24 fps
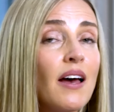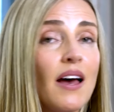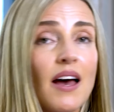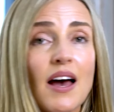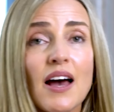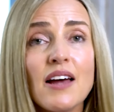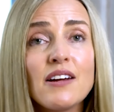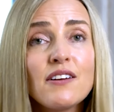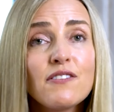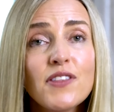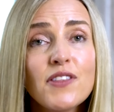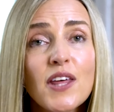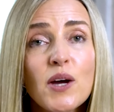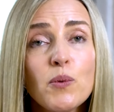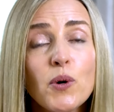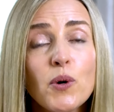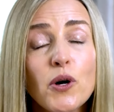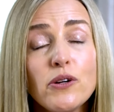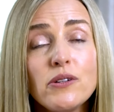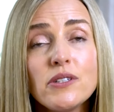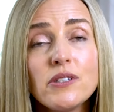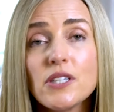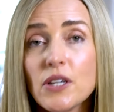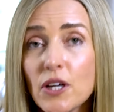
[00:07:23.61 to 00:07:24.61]
And if they
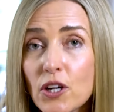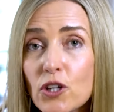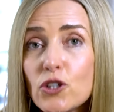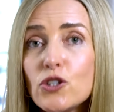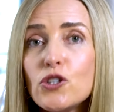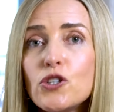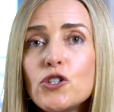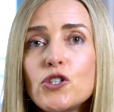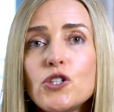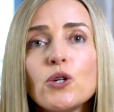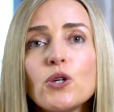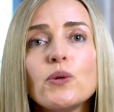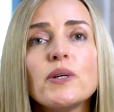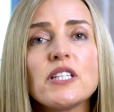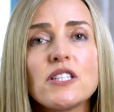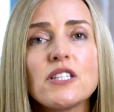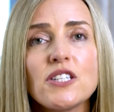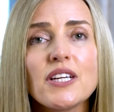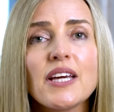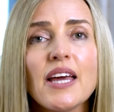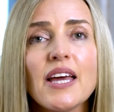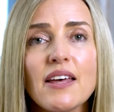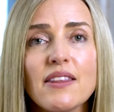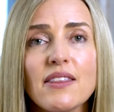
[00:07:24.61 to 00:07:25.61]
won't, do it
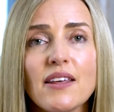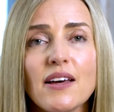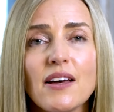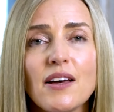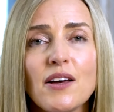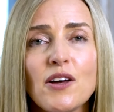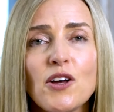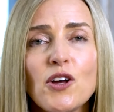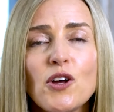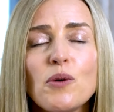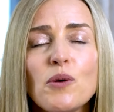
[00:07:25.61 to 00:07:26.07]
together,